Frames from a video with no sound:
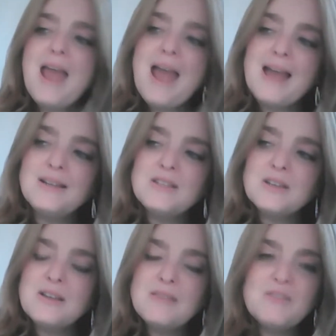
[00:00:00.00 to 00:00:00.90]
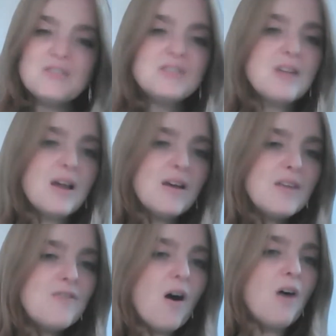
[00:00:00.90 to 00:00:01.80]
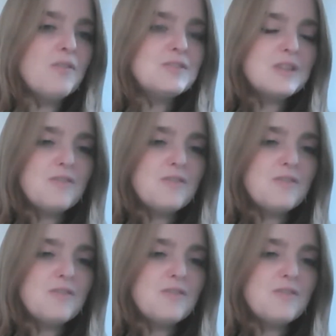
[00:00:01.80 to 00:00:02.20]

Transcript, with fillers: And this is evolves,